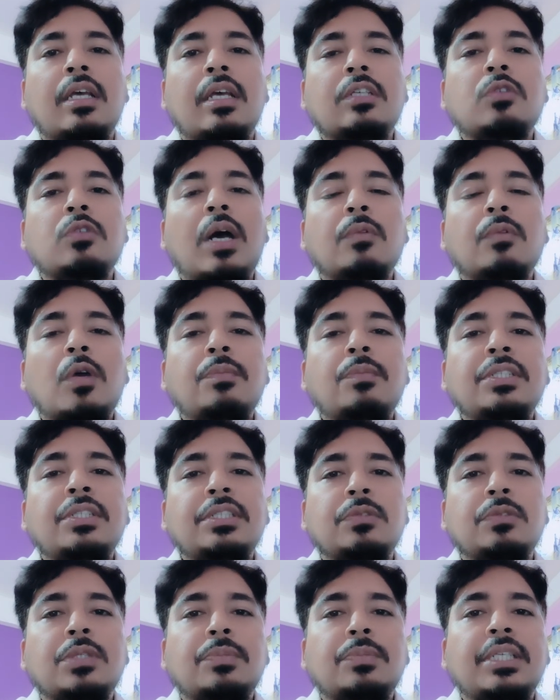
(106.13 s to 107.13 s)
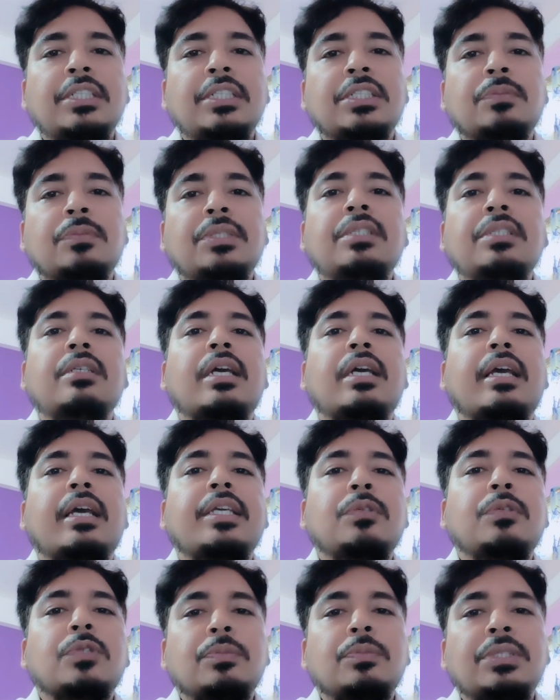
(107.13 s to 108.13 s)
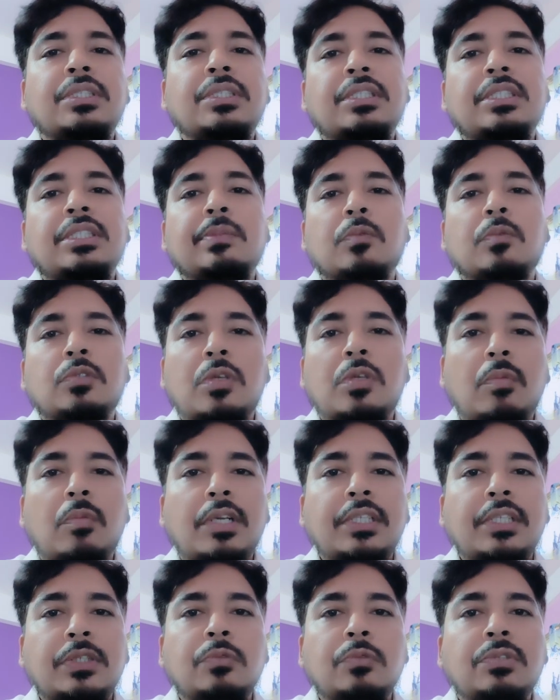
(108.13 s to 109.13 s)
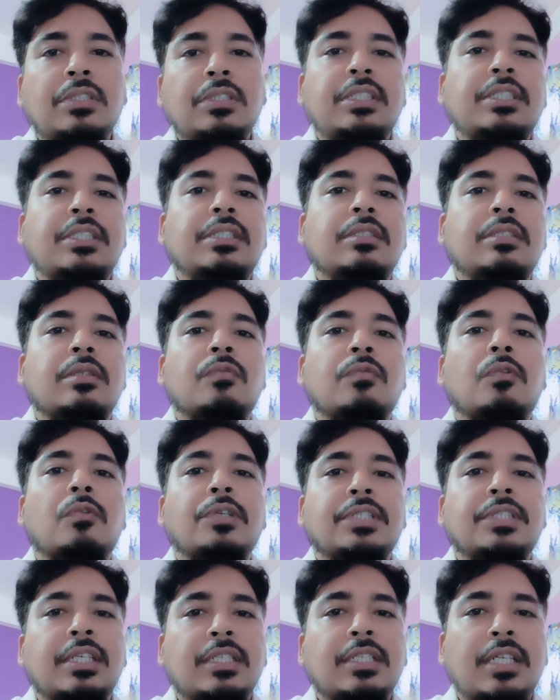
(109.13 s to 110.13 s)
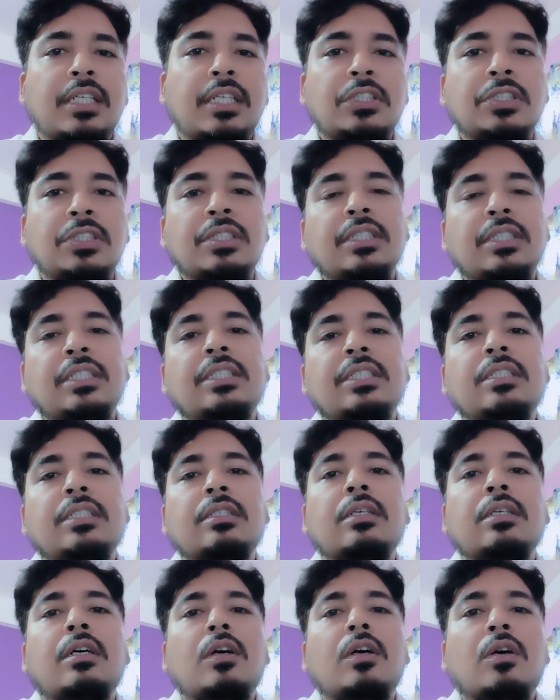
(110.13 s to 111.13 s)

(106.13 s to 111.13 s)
So out of this UTP and STP, UTP is most commonly used in for Ethernet connection in the